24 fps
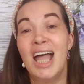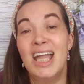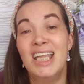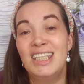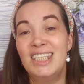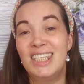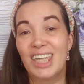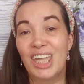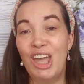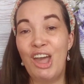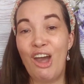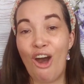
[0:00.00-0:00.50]

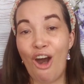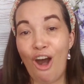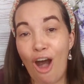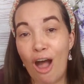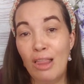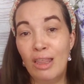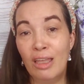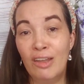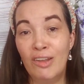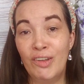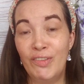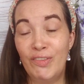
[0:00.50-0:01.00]
to get
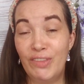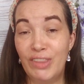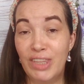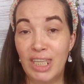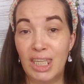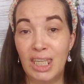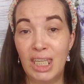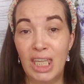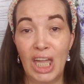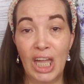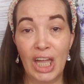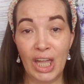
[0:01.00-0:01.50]
all of
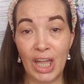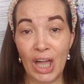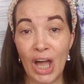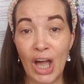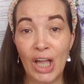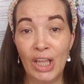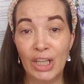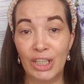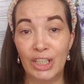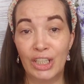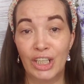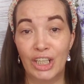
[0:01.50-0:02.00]
the
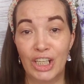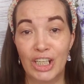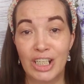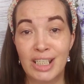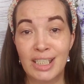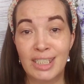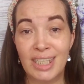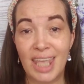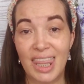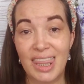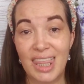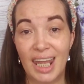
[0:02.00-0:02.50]

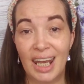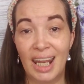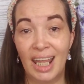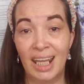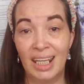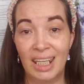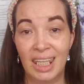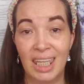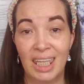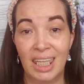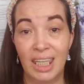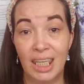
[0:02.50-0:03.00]
colors that I
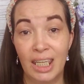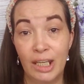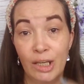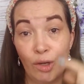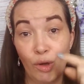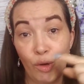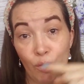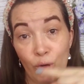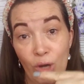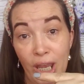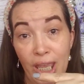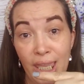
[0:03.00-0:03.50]
need
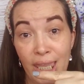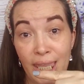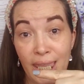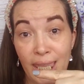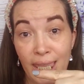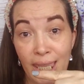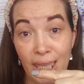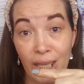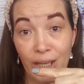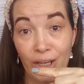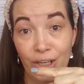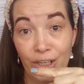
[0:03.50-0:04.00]
right
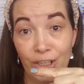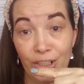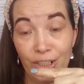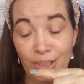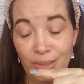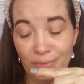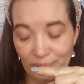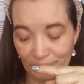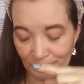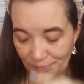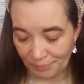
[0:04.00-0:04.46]
here,